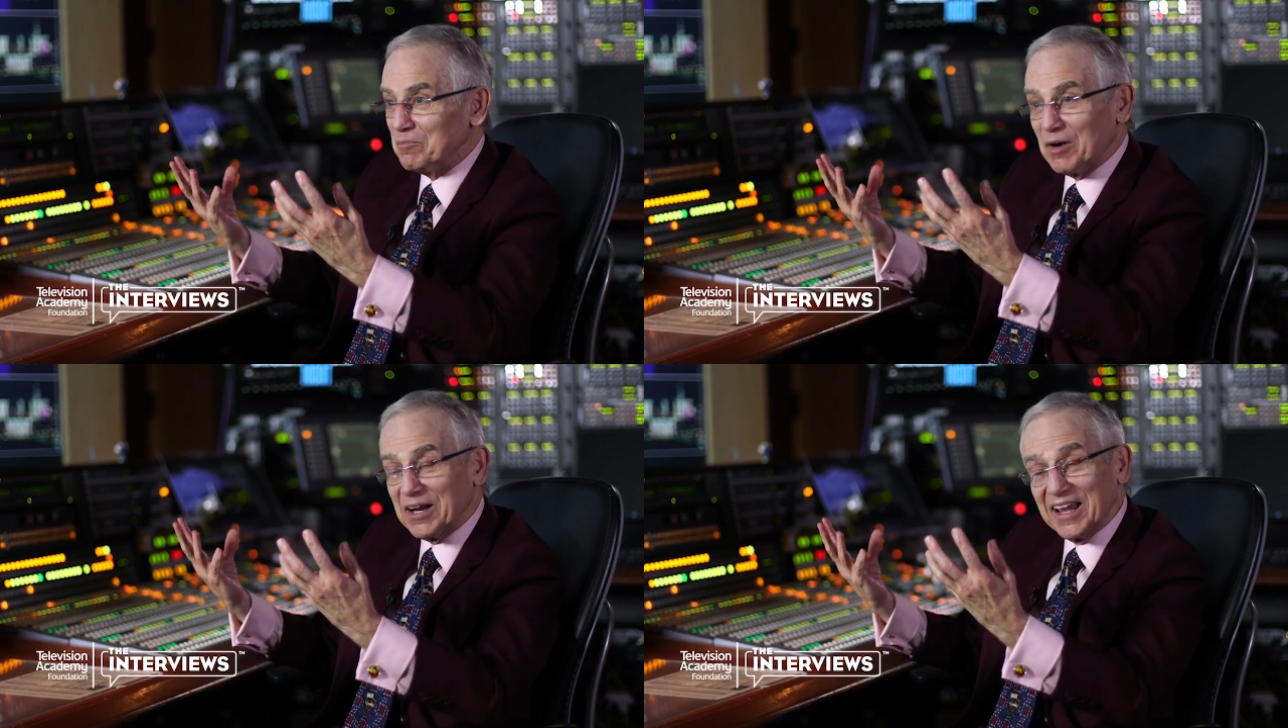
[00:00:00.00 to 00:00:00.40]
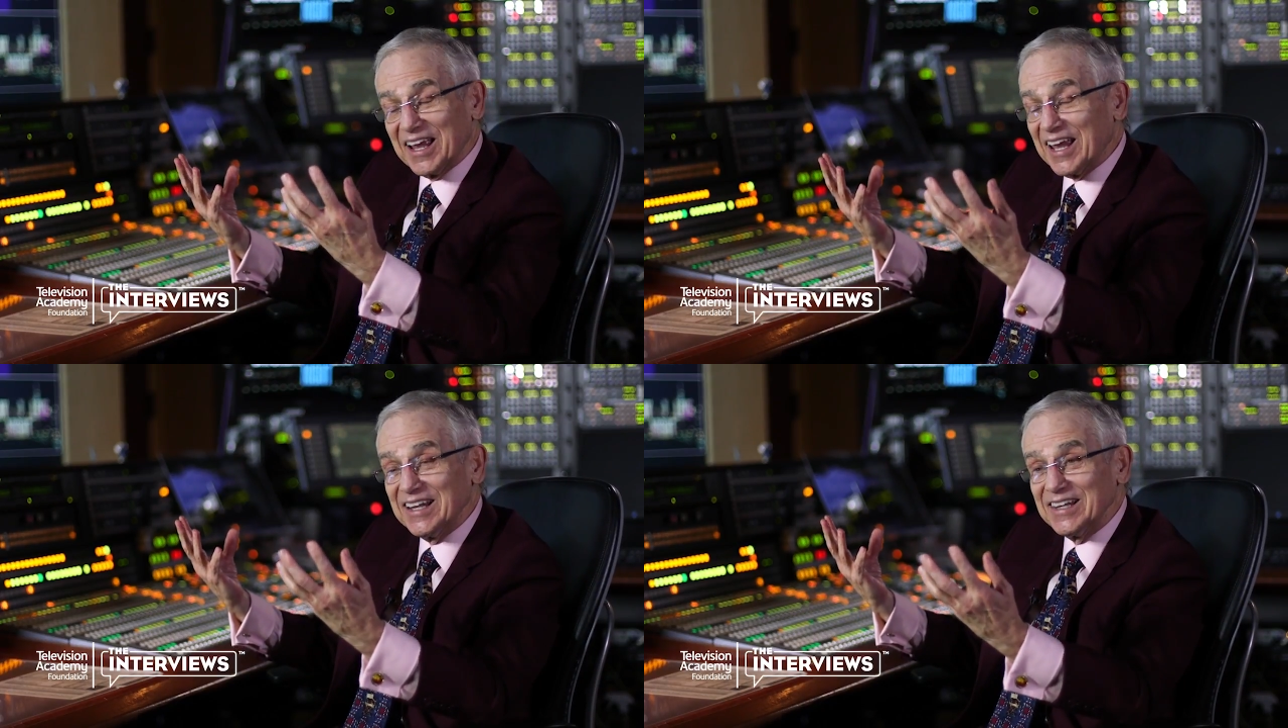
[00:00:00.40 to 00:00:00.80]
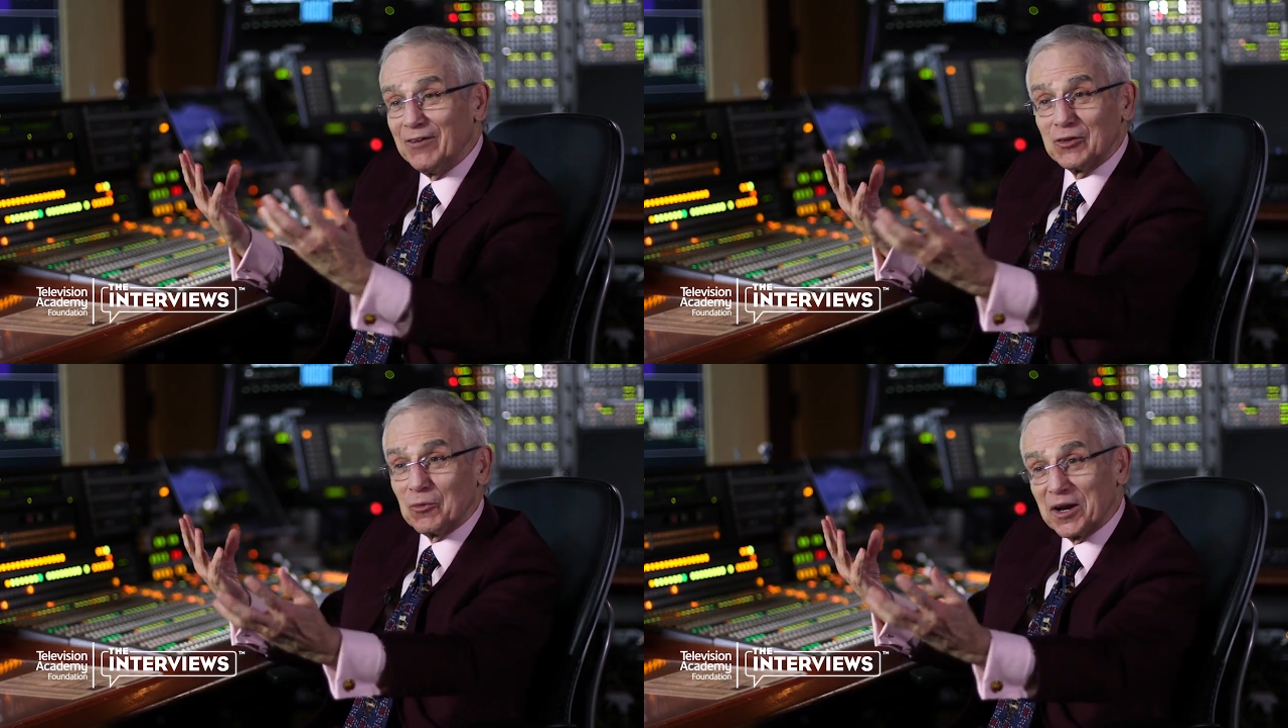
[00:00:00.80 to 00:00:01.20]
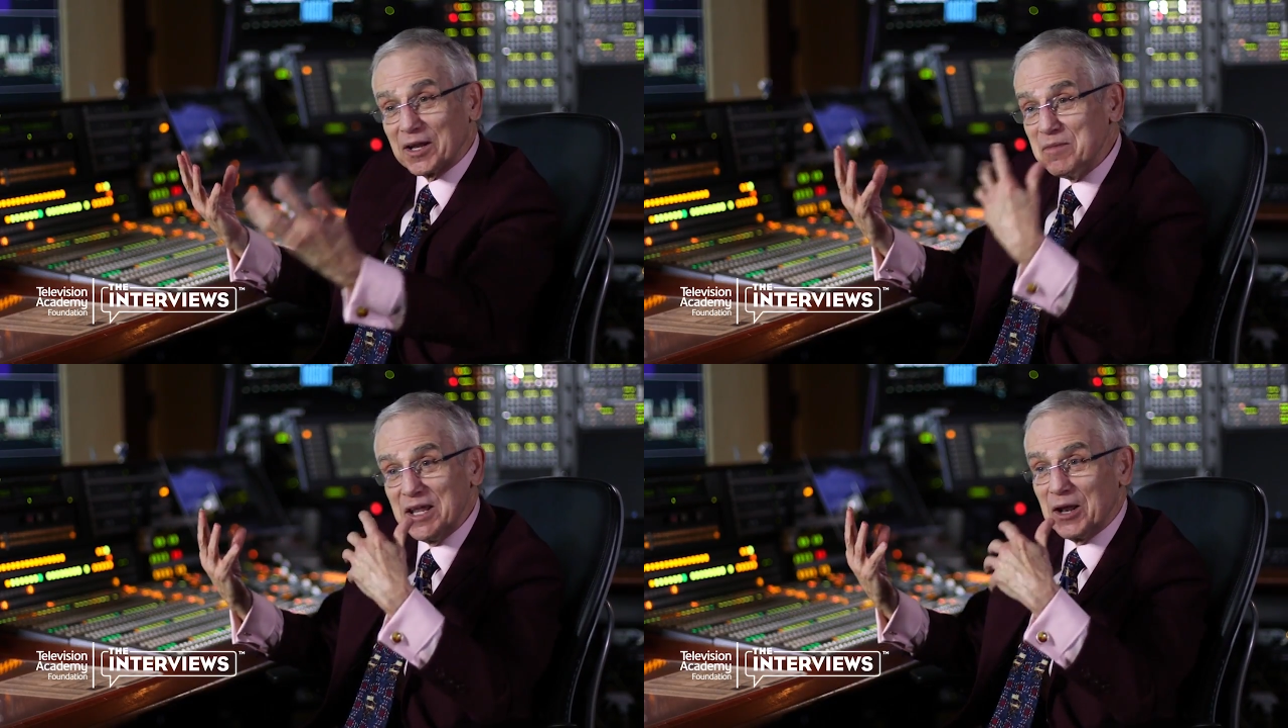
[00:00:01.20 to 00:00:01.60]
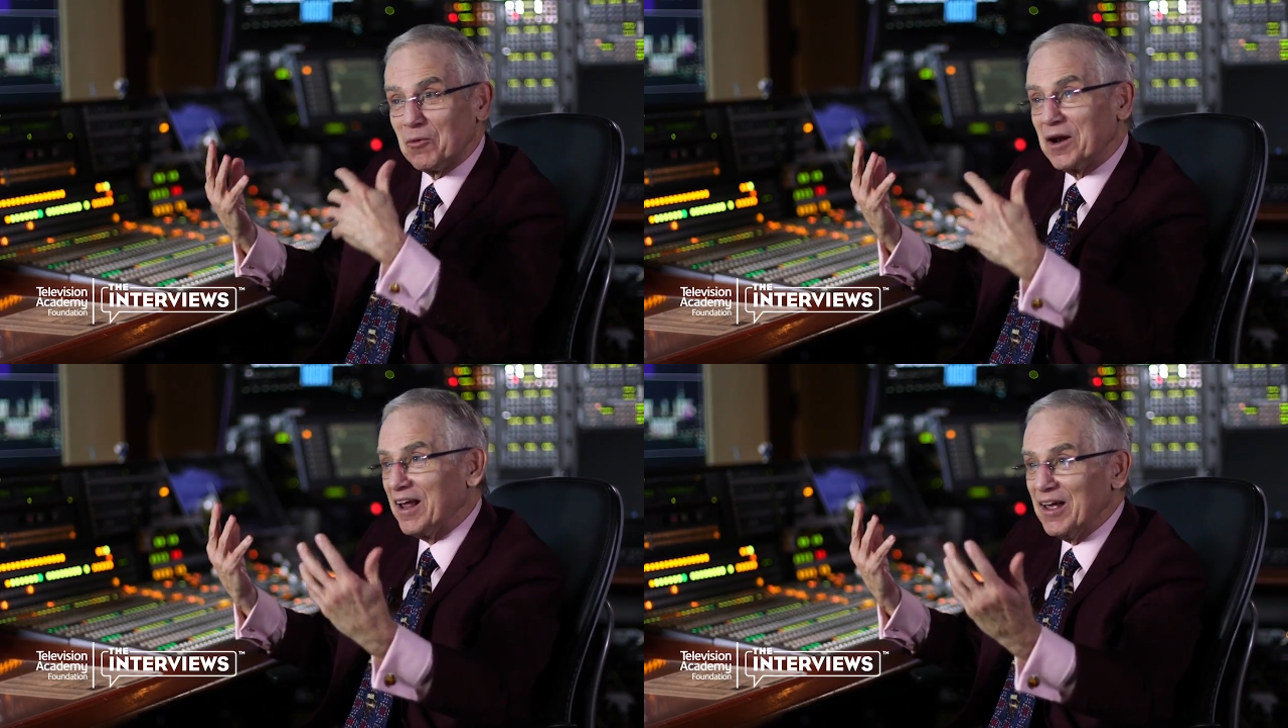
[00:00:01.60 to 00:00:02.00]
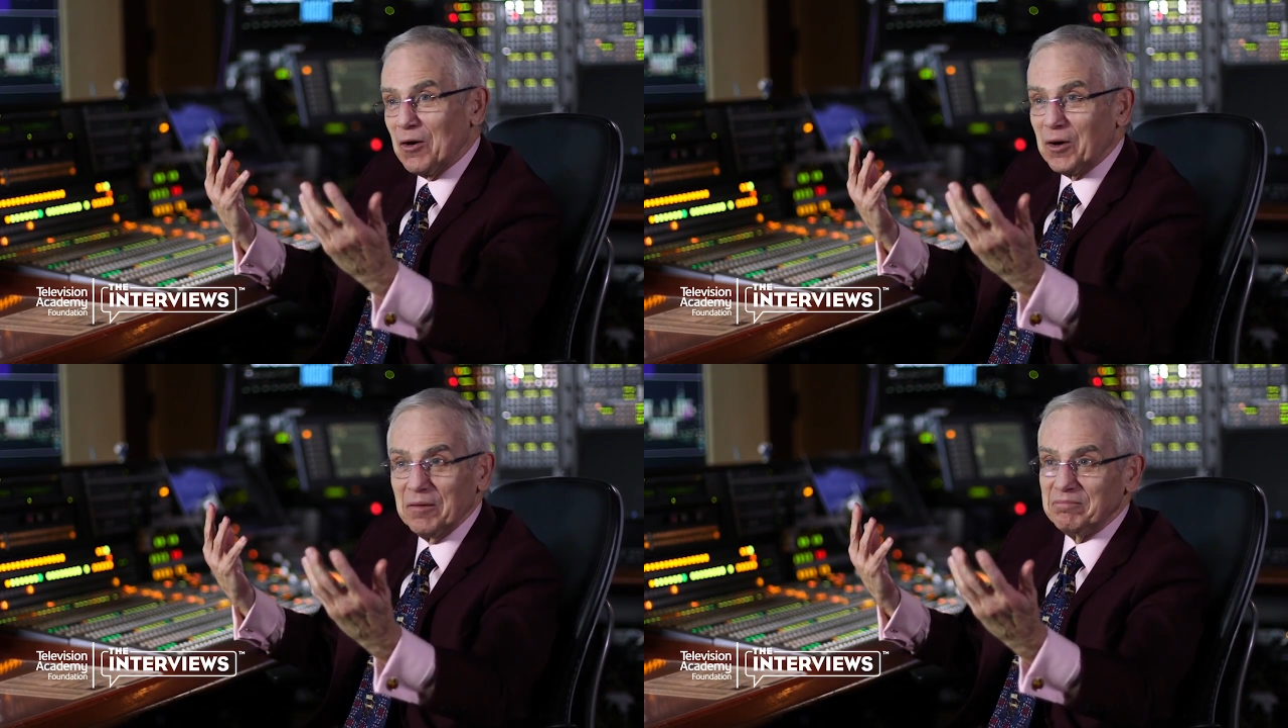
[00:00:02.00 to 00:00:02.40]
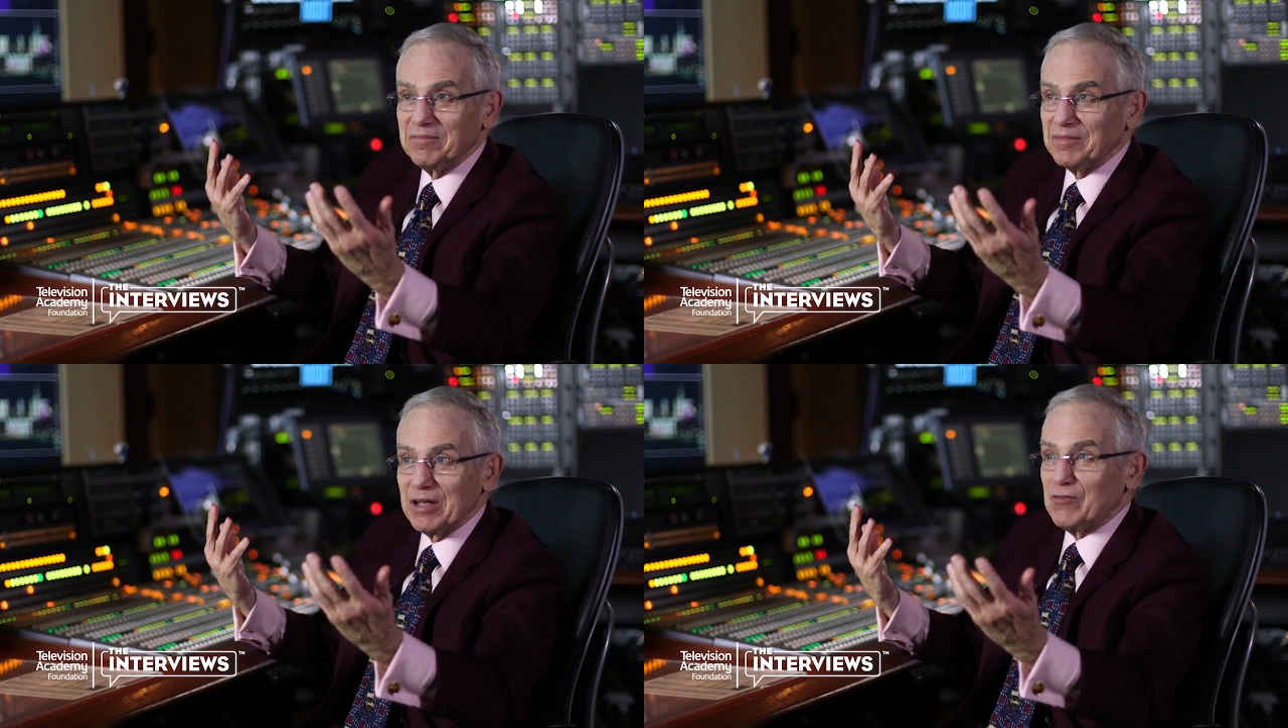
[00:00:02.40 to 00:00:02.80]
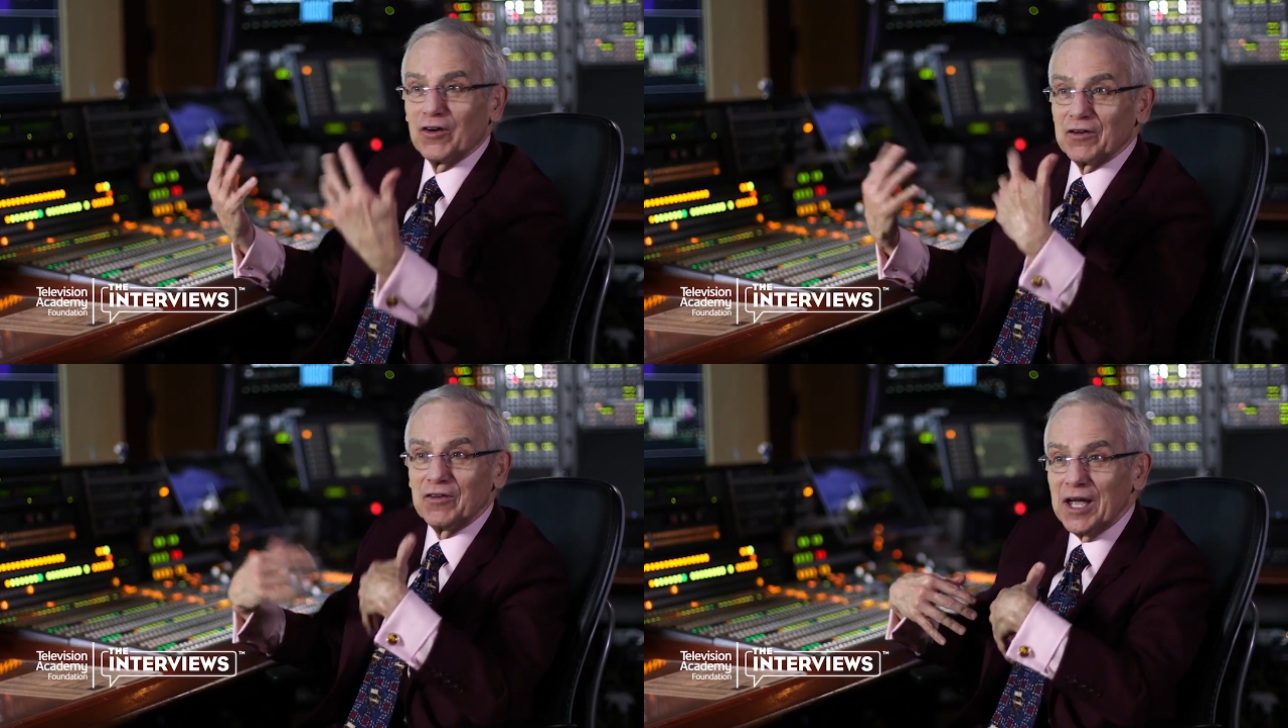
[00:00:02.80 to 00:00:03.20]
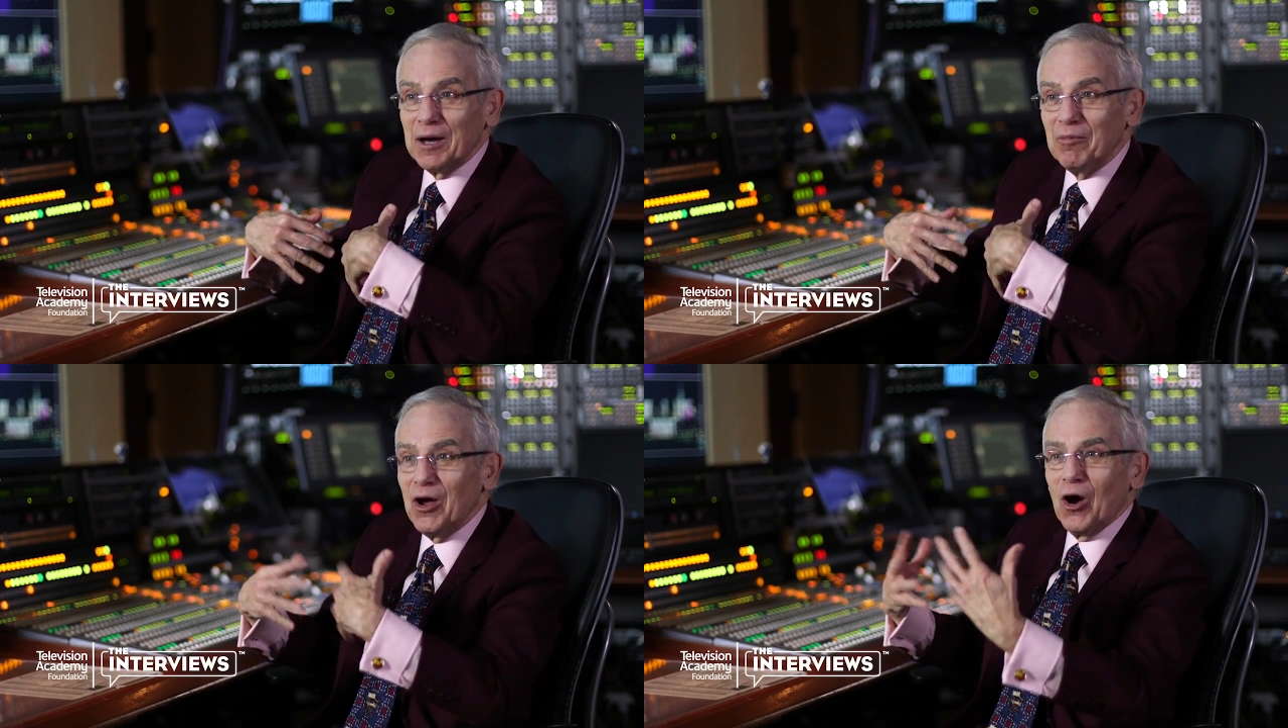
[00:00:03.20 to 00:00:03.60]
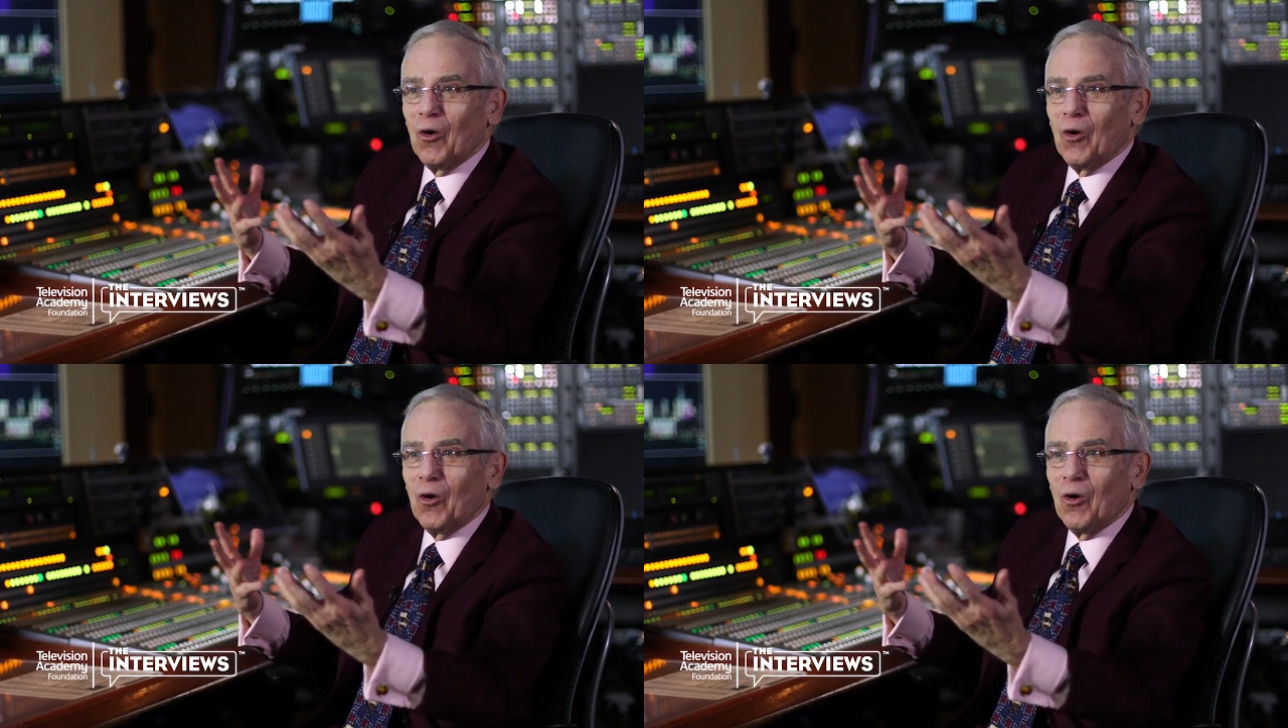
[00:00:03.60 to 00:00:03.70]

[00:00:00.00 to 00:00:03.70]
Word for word: but he loved it when a comedian would, would make fun of him.